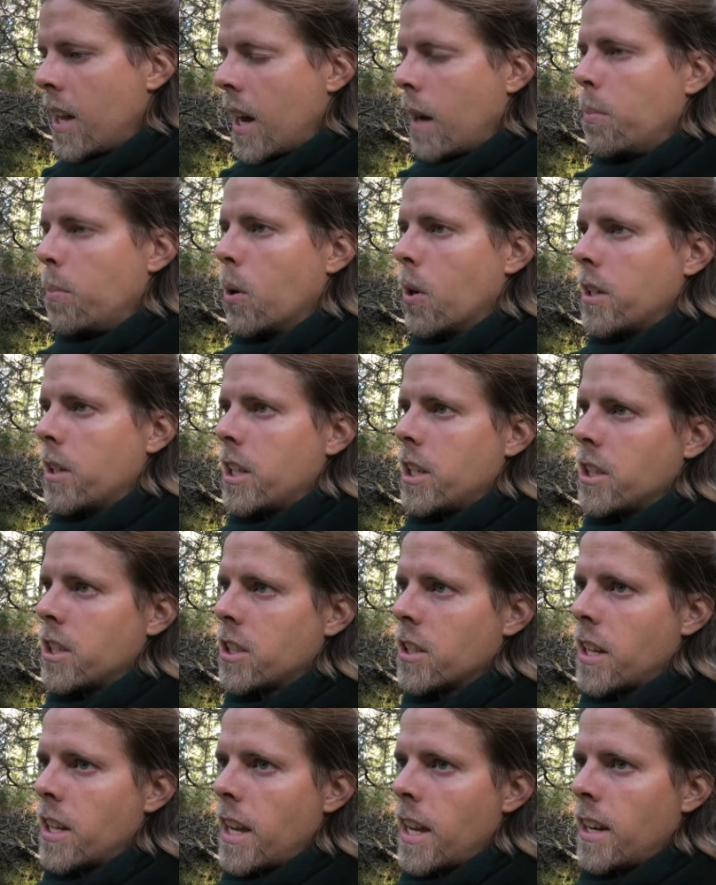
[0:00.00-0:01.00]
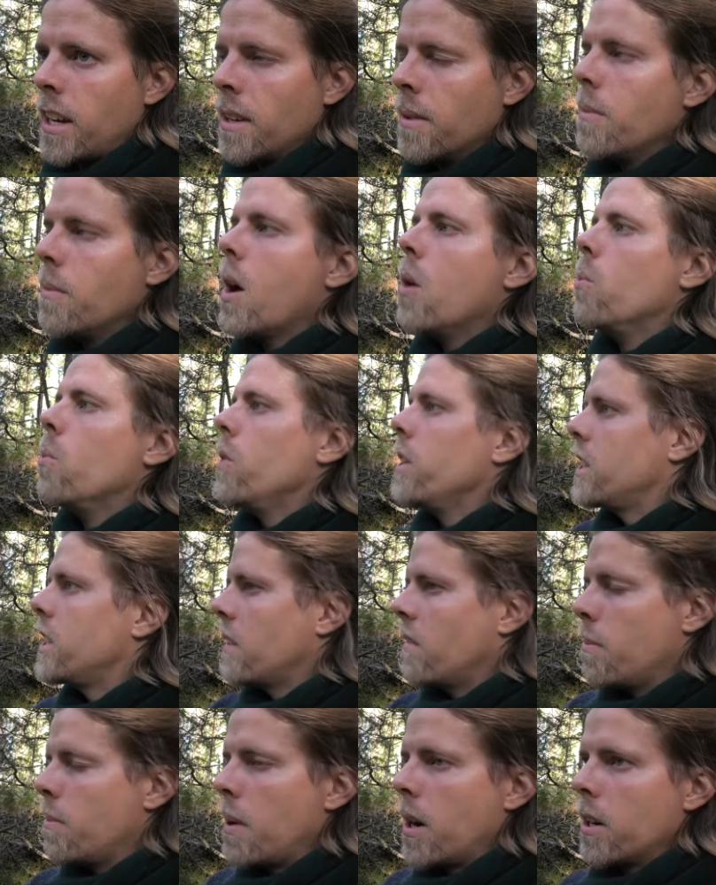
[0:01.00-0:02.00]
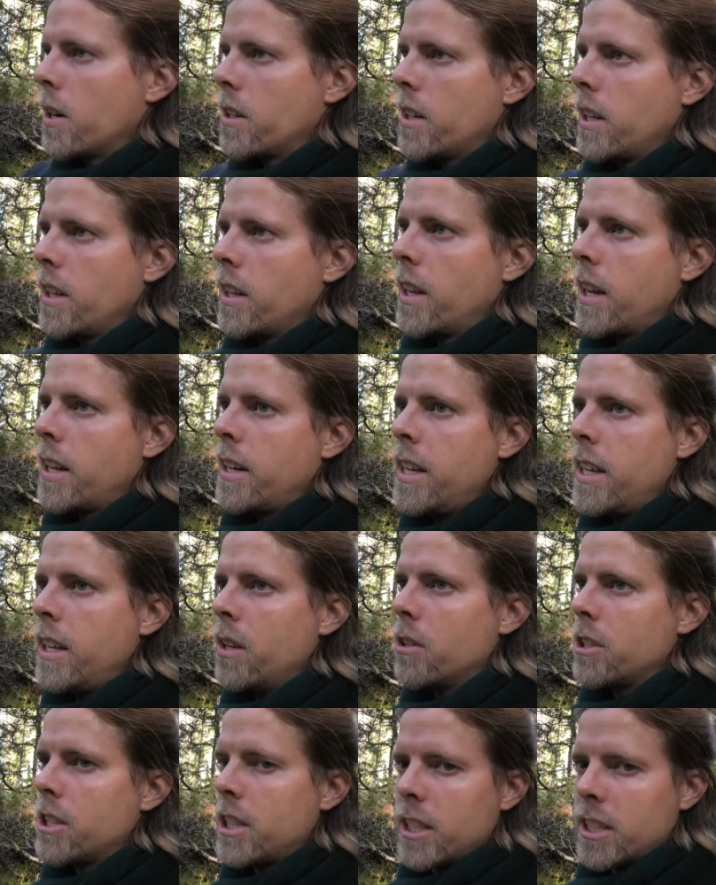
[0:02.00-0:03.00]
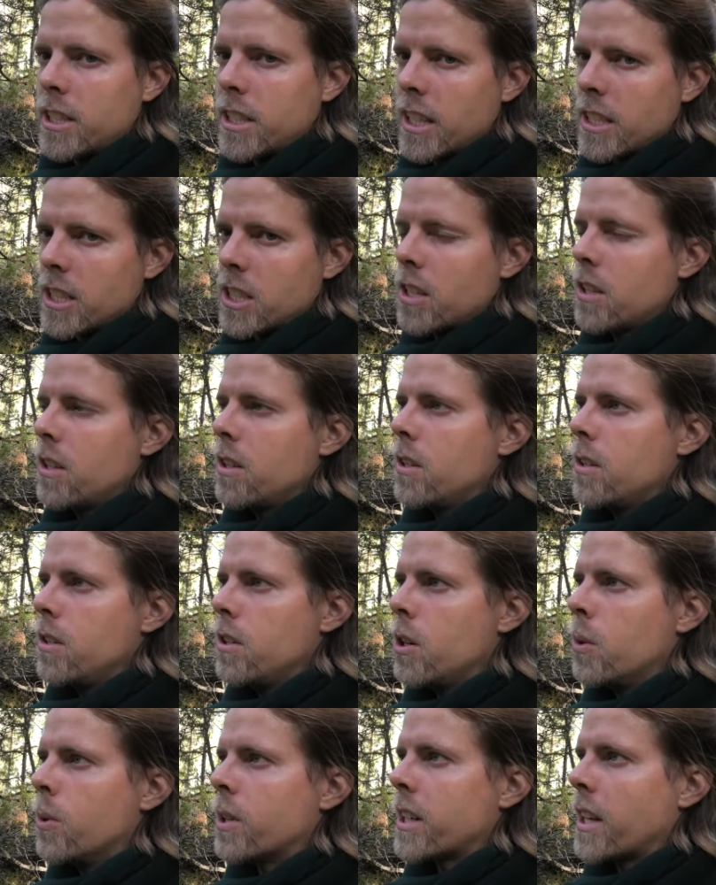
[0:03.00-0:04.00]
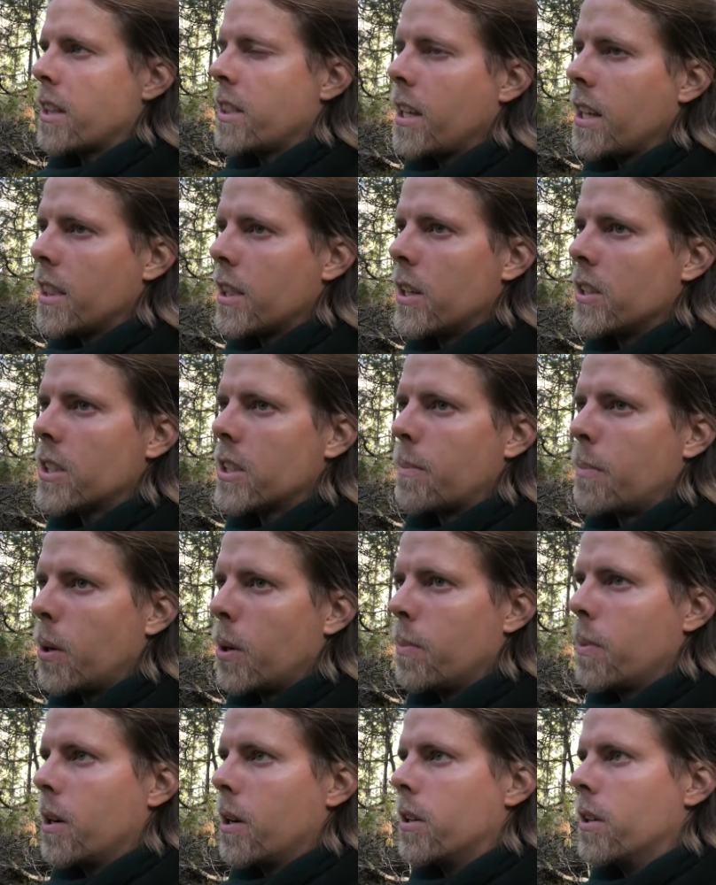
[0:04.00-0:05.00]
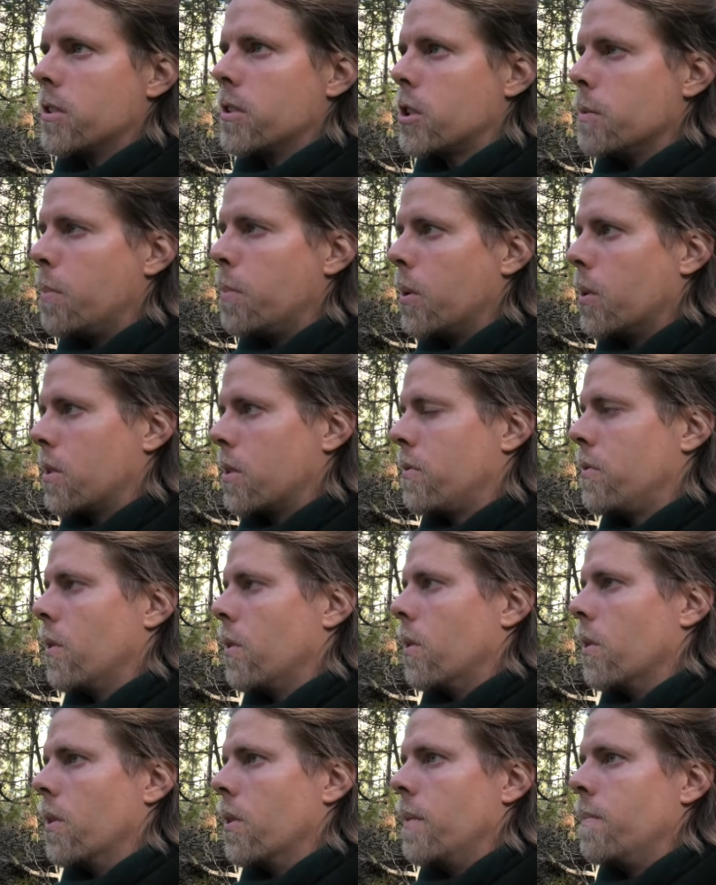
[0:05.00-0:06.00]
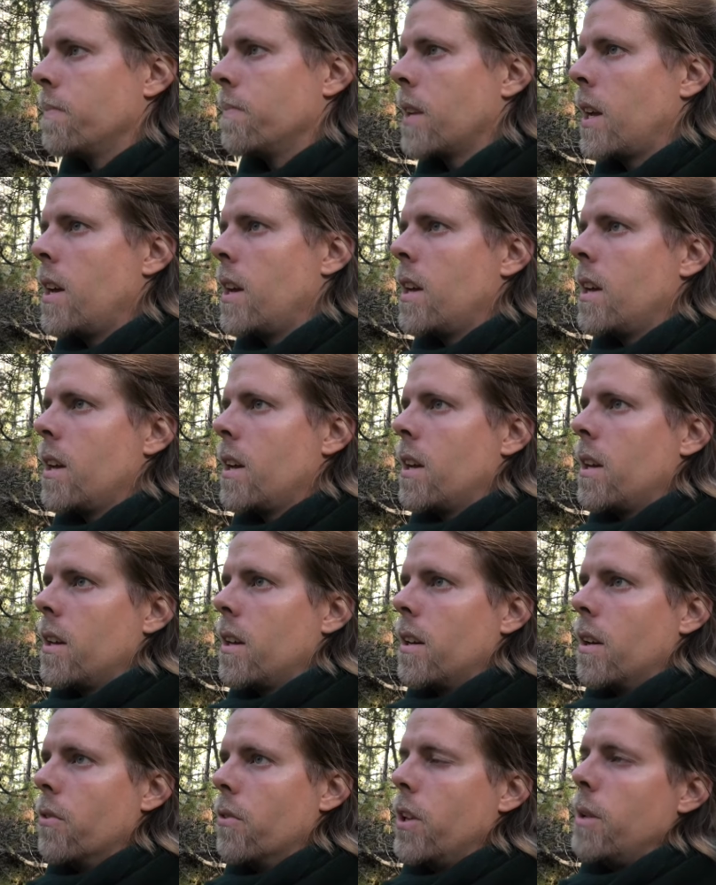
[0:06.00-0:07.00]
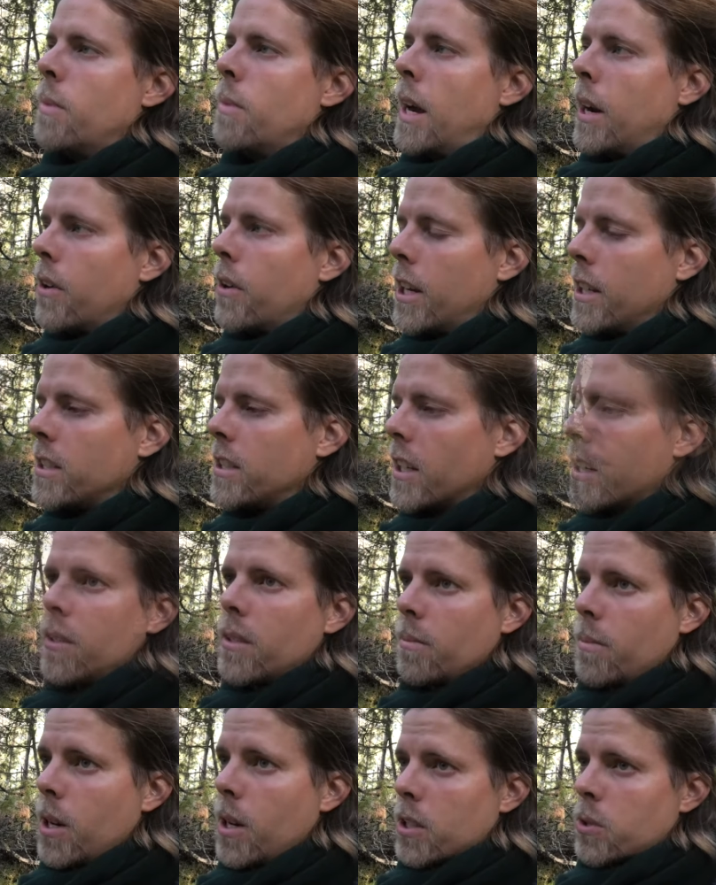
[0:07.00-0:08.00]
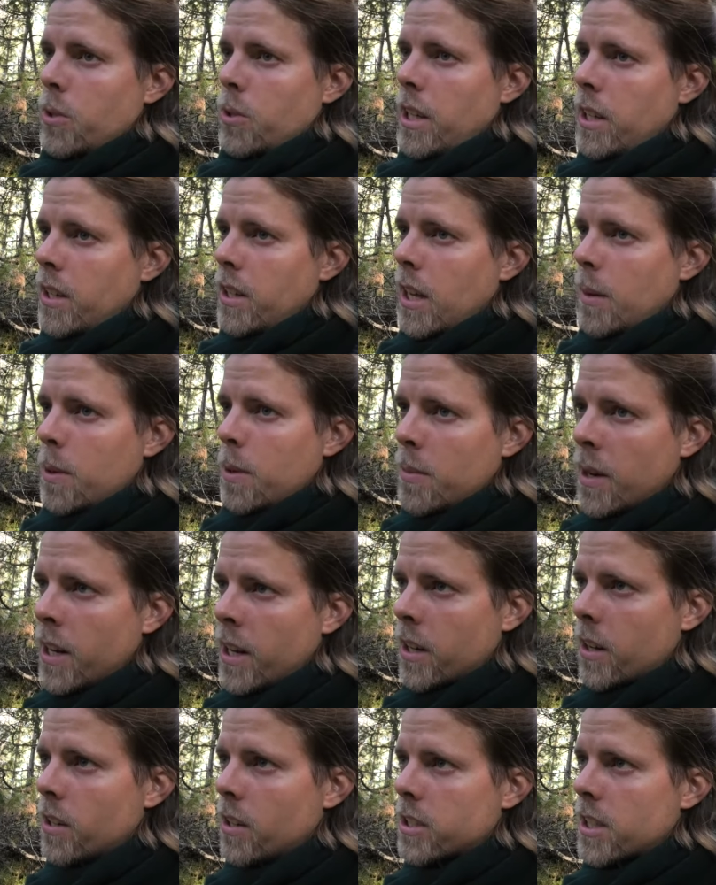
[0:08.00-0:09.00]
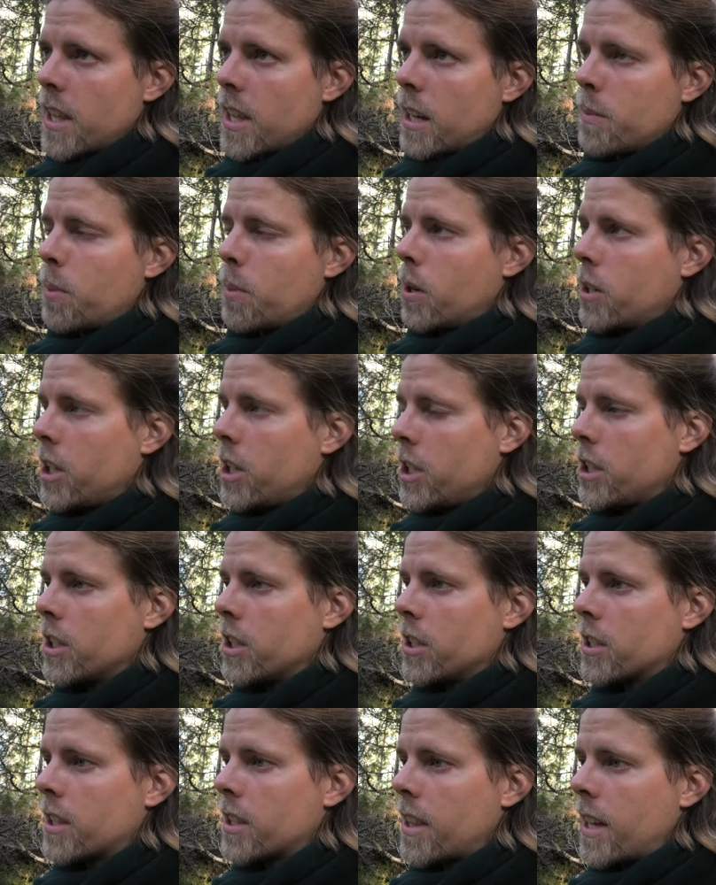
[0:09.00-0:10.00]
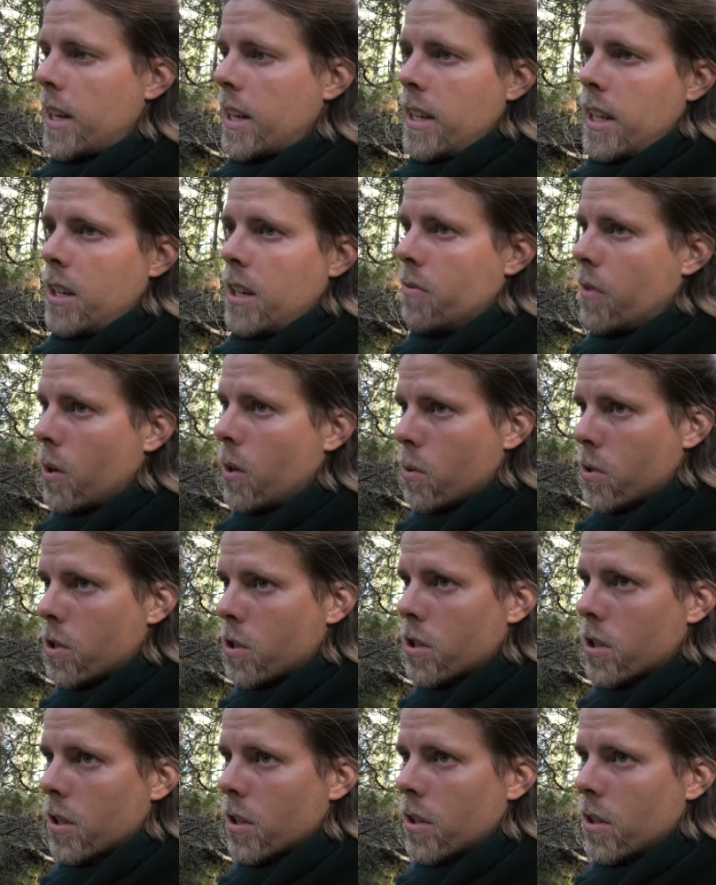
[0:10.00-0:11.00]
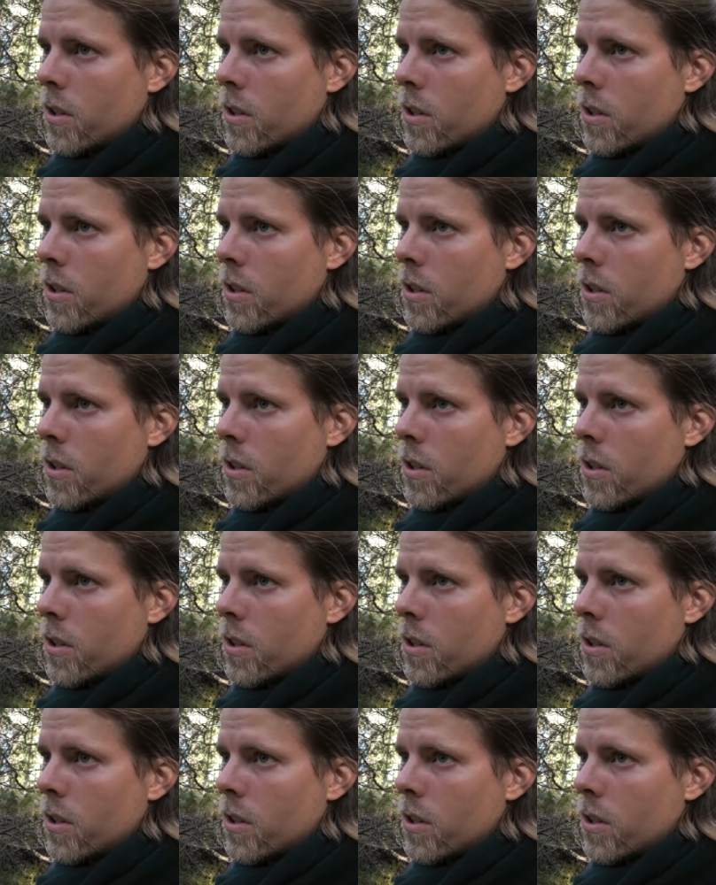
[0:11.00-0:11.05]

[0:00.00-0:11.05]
politician in whichever party and he or she says, you know what, I think there is a popular support for remigration, because we need to keep in mind also that politicians, they need votes.